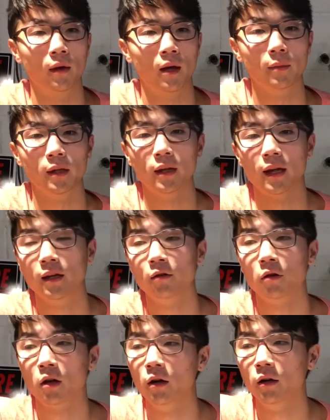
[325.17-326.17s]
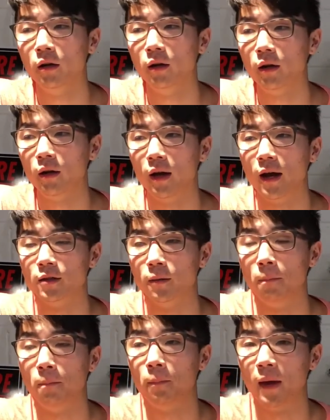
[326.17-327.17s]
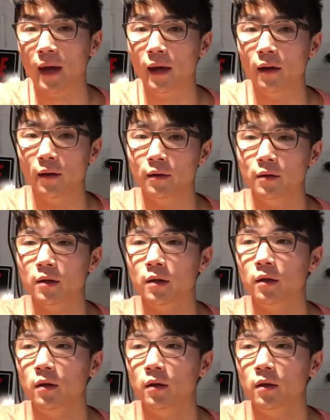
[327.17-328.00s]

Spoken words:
I mean, Anal Cunt as a band,